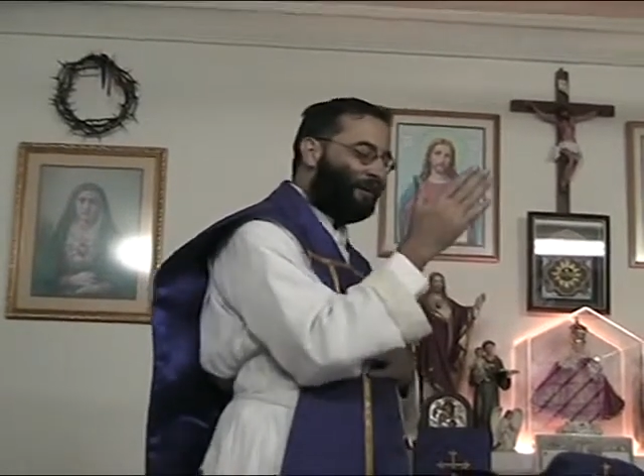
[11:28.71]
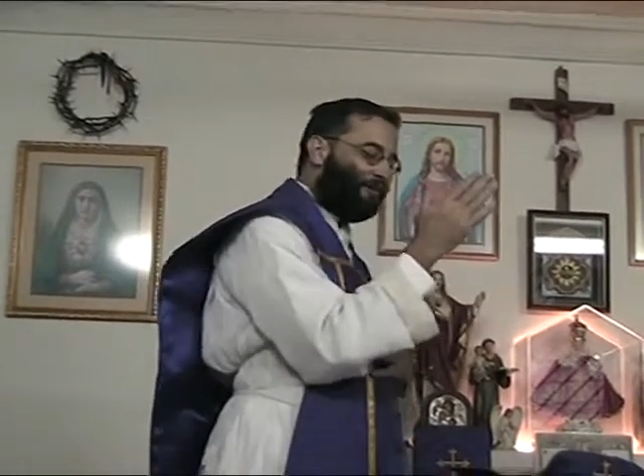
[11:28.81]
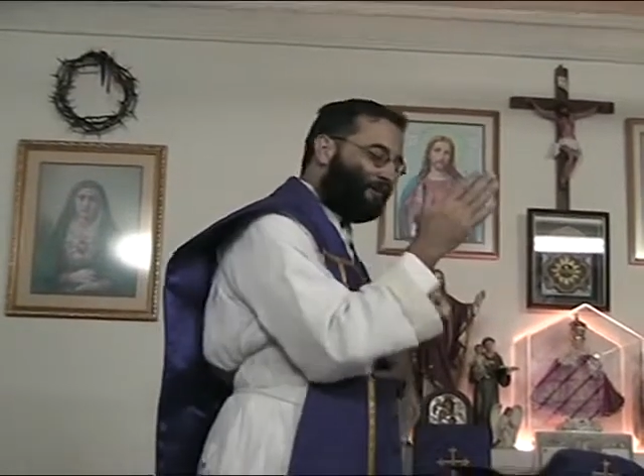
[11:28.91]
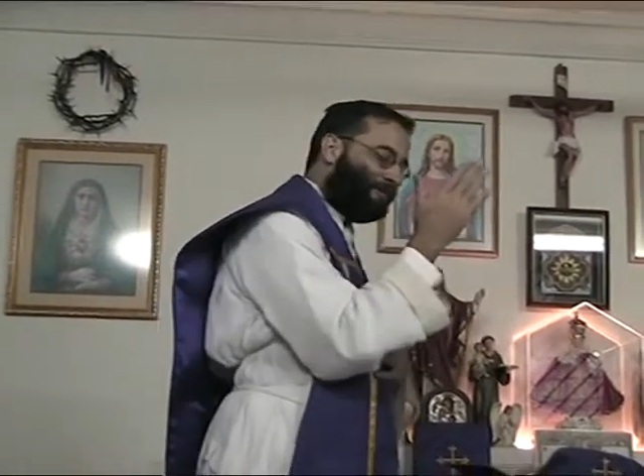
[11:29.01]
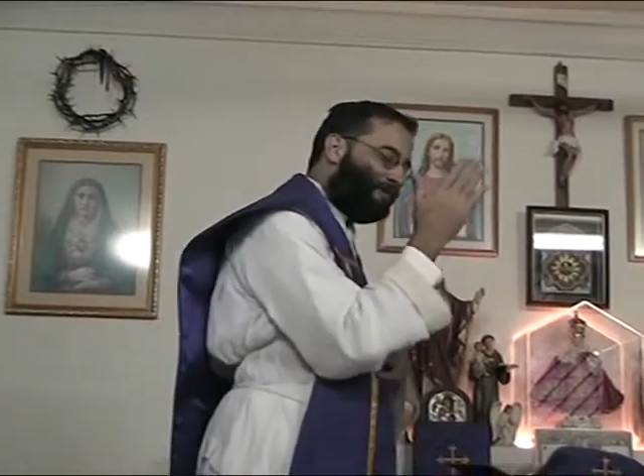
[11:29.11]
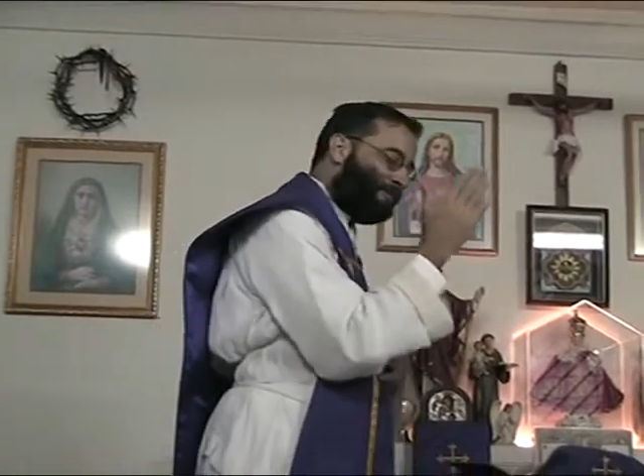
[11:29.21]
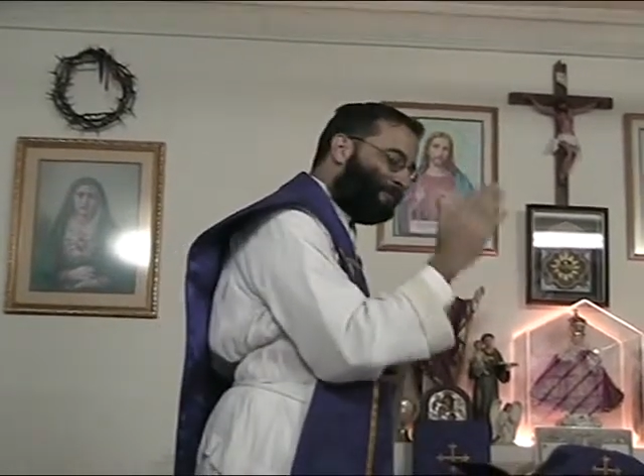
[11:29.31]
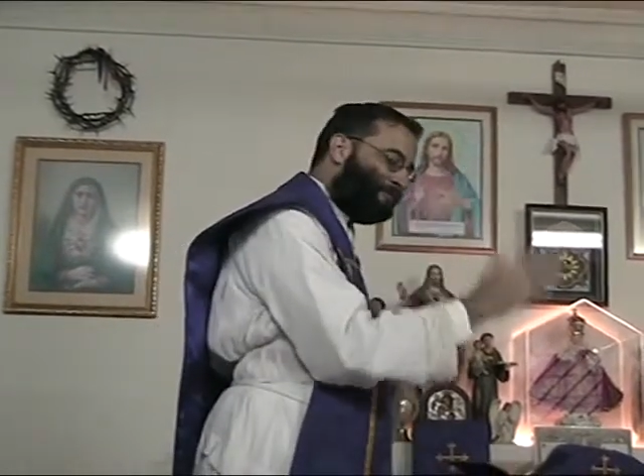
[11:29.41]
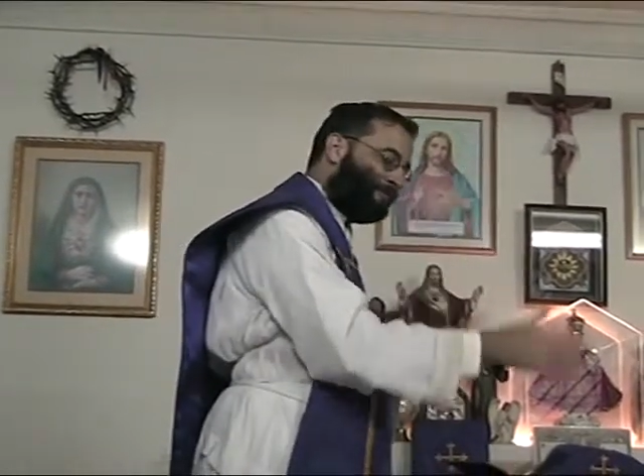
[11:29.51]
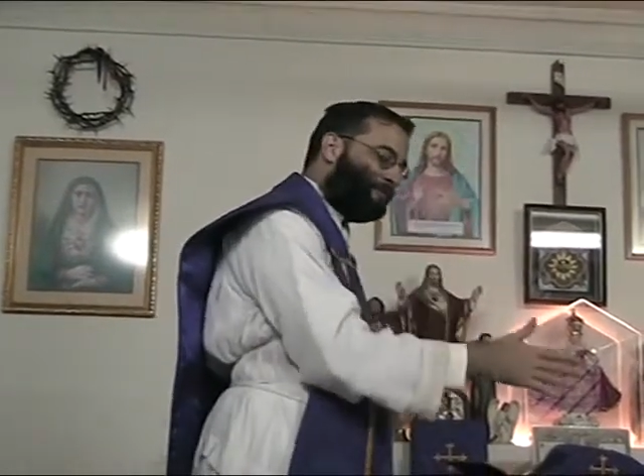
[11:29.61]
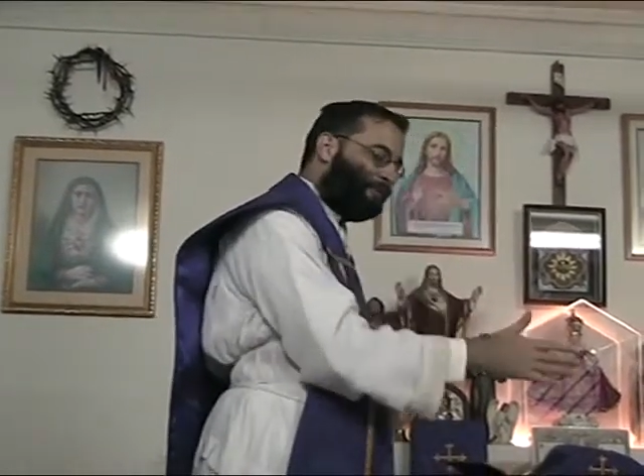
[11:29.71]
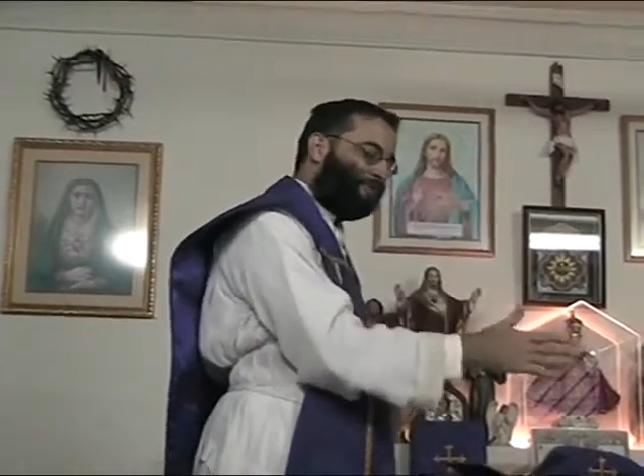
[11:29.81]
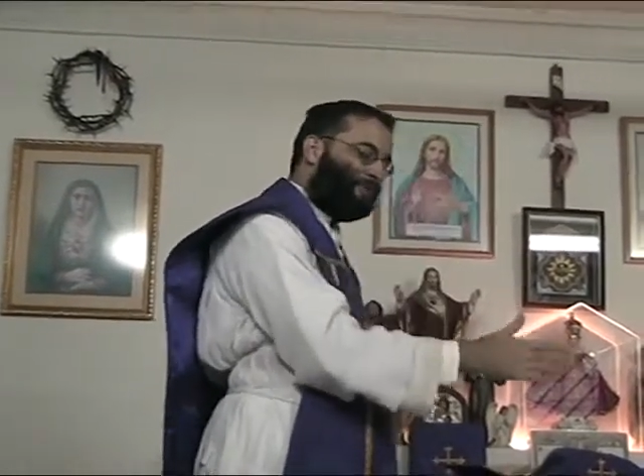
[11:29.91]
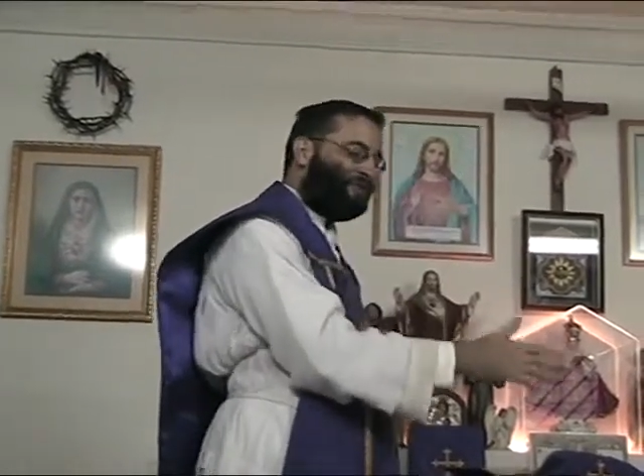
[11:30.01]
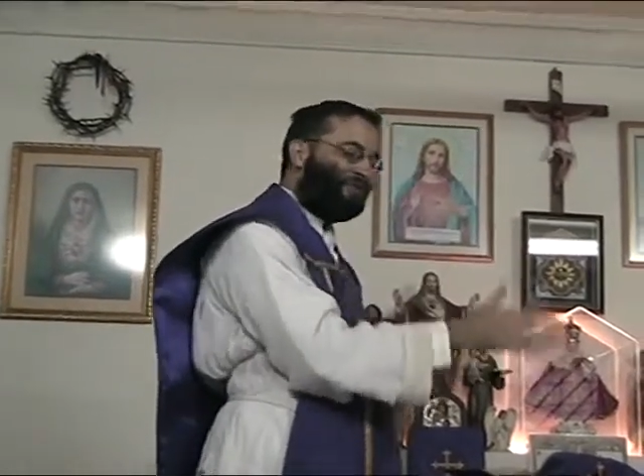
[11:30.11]
for
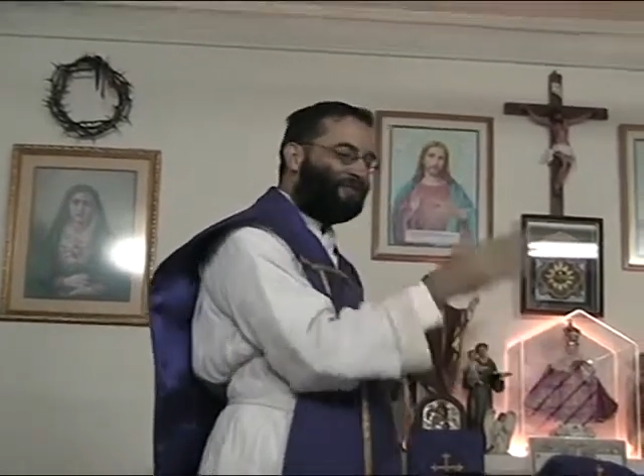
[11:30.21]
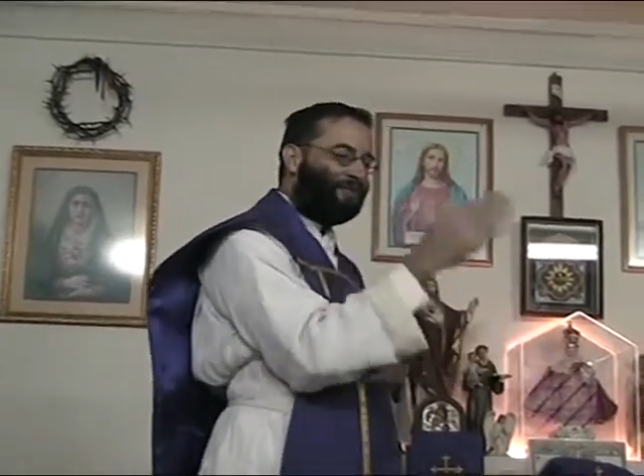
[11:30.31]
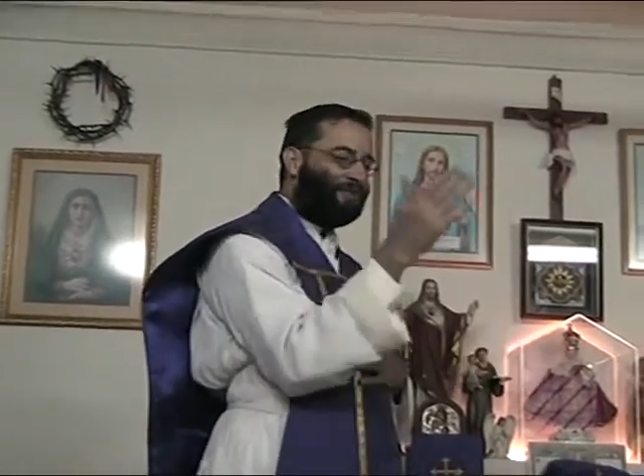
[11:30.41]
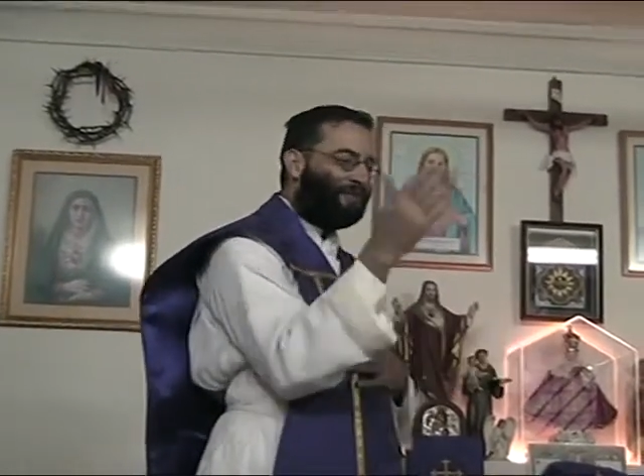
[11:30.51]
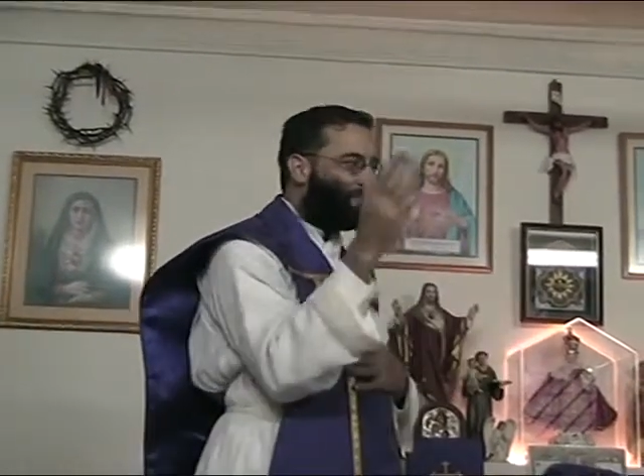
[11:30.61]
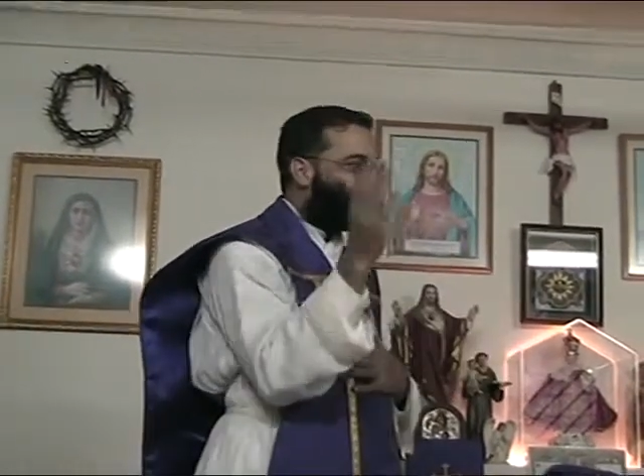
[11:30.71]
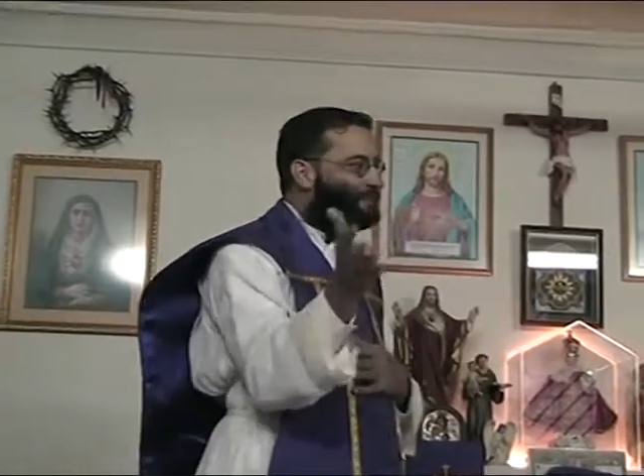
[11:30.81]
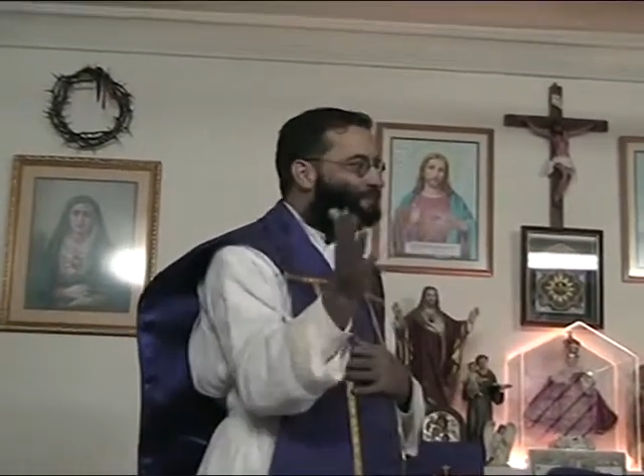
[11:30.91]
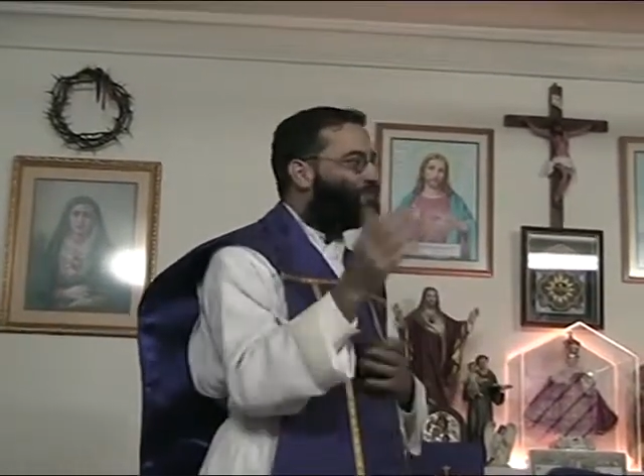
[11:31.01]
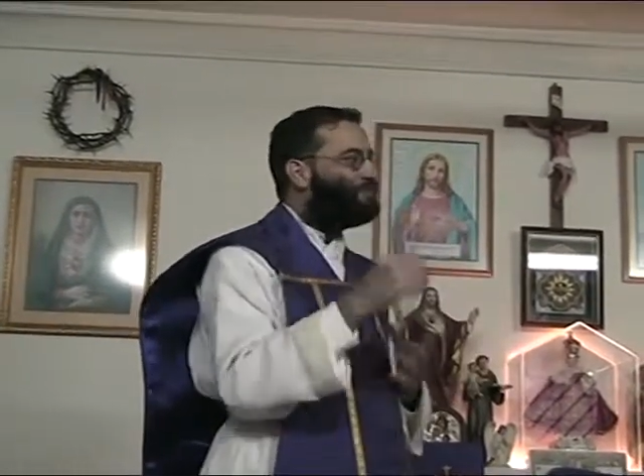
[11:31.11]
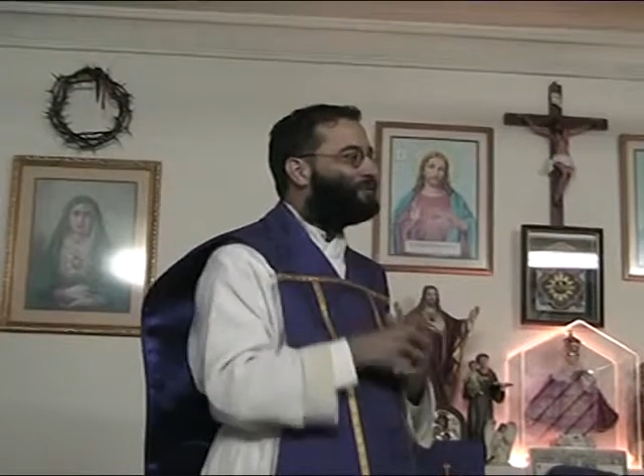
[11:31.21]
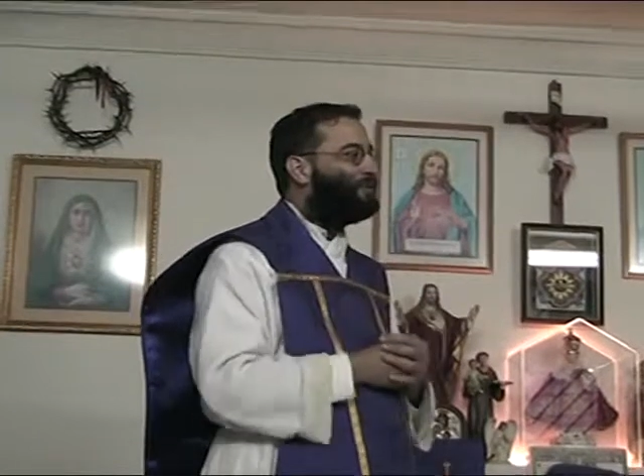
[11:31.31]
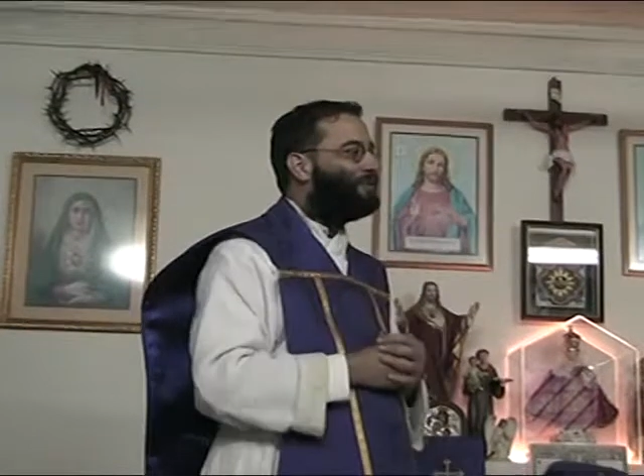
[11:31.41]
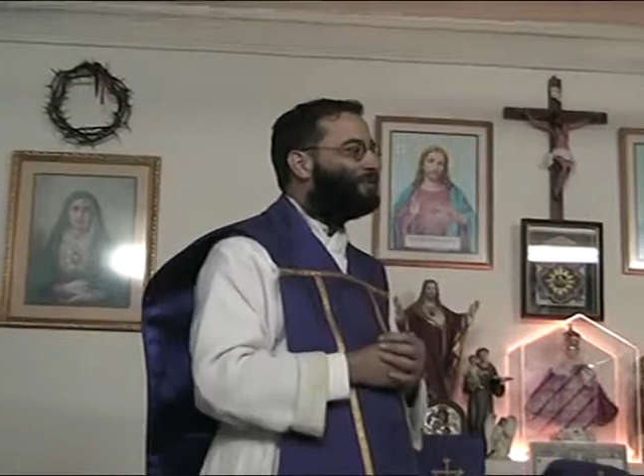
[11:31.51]
richness and poor,